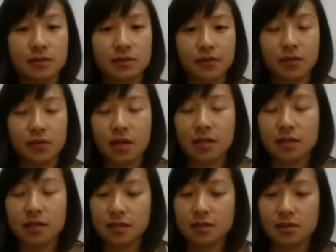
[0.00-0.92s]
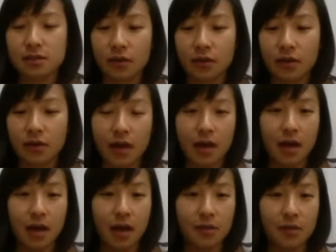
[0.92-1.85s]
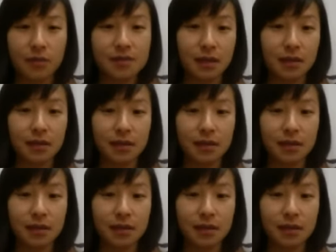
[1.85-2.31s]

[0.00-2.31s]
take for granted. So I would